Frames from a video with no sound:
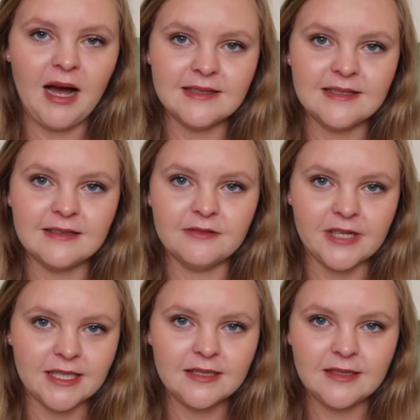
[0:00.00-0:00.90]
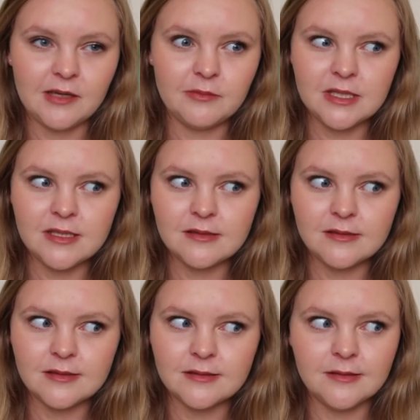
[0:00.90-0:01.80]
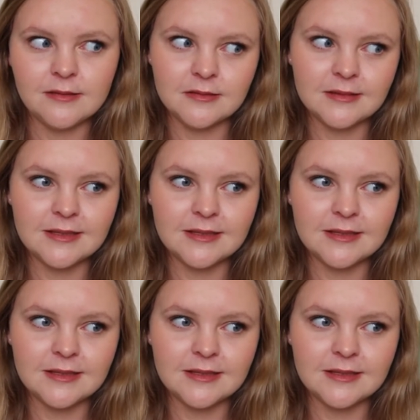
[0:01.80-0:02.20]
hasn't read that many classics.